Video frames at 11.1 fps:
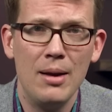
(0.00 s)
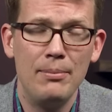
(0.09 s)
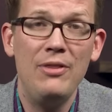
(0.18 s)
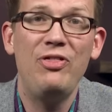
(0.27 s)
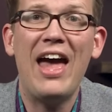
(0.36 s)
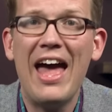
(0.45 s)

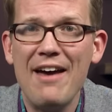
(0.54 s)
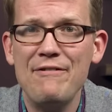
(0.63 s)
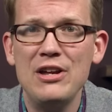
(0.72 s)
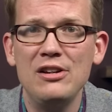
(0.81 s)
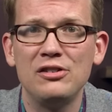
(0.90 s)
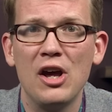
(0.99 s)
meant the
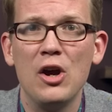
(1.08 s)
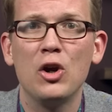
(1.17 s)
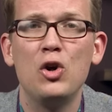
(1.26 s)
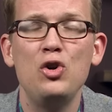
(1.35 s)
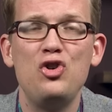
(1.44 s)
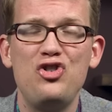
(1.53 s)
heavens
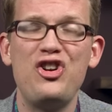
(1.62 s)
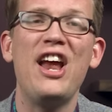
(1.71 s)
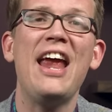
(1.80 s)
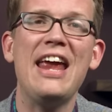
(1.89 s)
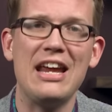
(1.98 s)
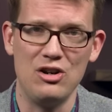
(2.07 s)
could
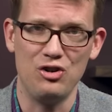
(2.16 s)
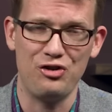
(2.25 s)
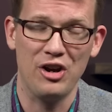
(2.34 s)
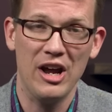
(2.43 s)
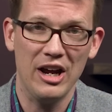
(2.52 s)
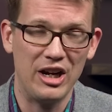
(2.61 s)
change.